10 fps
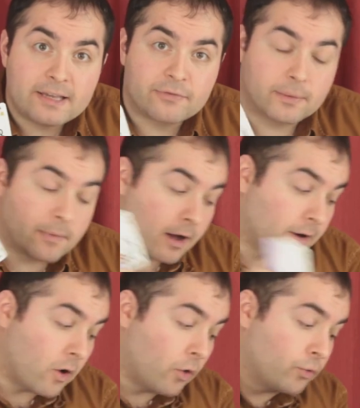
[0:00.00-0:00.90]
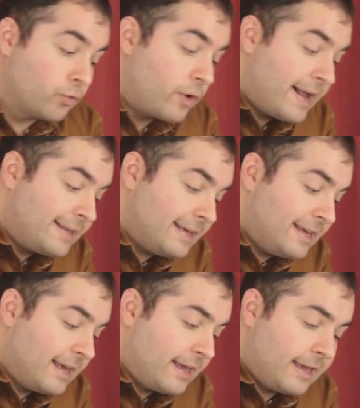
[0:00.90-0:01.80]
of them are already
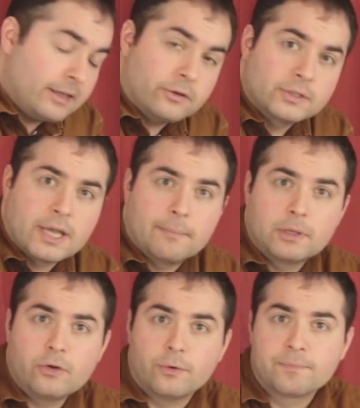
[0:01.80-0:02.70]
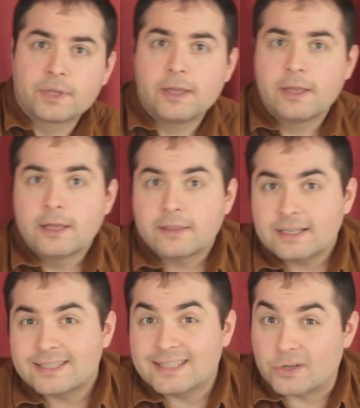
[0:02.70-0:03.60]
in your tableau.
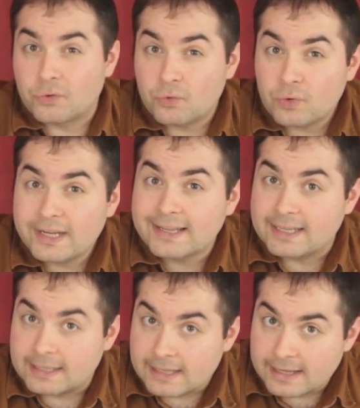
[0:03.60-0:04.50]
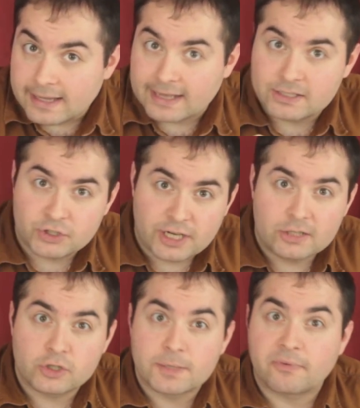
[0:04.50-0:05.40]
This is a really nice
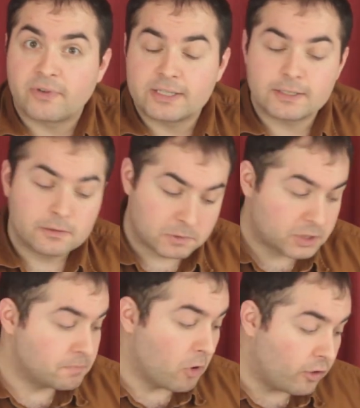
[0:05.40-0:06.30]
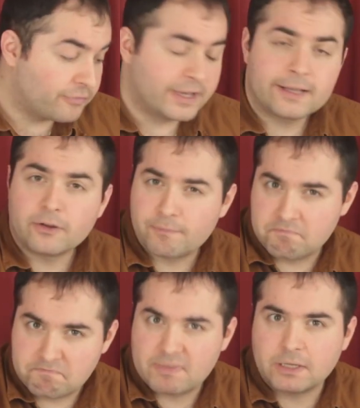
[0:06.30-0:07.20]
change, as it provides a small feeling of
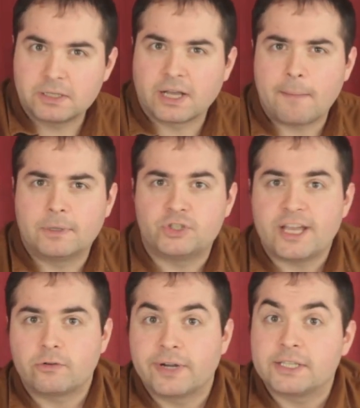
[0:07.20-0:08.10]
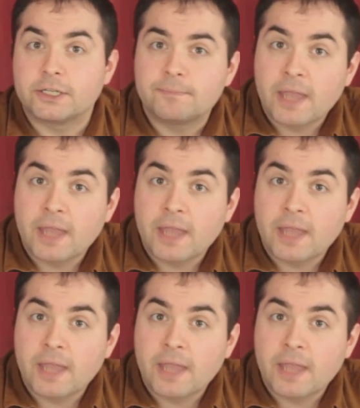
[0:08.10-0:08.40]
building up a generator,